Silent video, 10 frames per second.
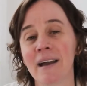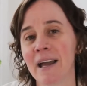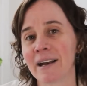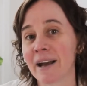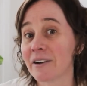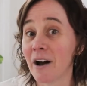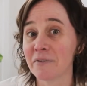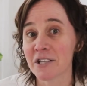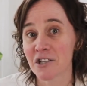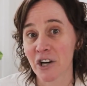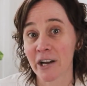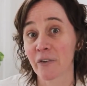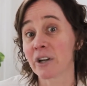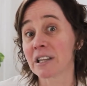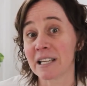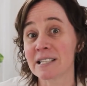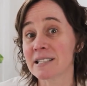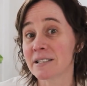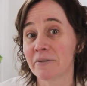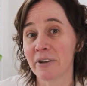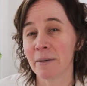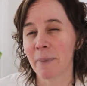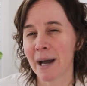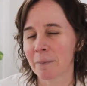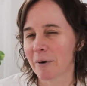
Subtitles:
and I'd often try to release the feedback